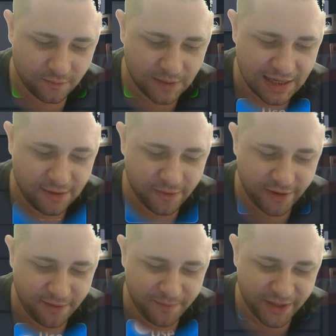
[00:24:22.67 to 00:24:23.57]

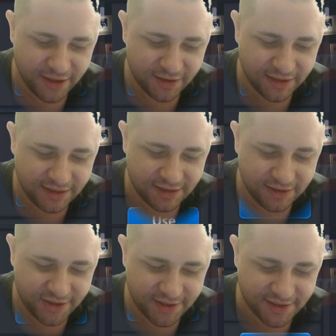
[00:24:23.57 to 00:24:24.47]
Wowie, man, like,
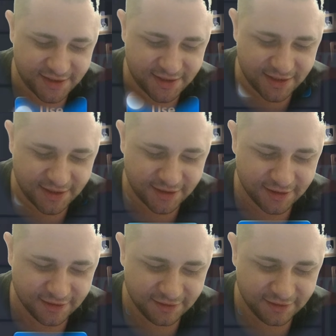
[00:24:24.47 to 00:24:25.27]
just a